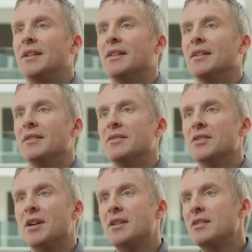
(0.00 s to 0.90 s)
Uh,
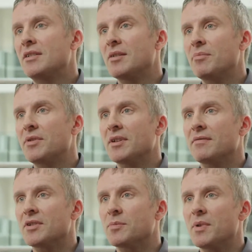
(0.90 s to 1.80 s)
designing something
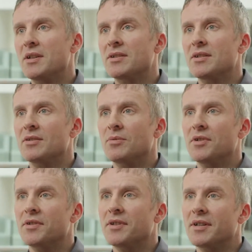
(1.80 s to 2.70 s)
for space is one
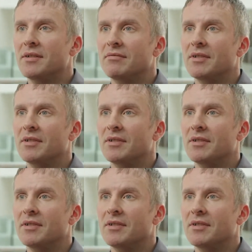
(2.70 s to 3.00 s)
of the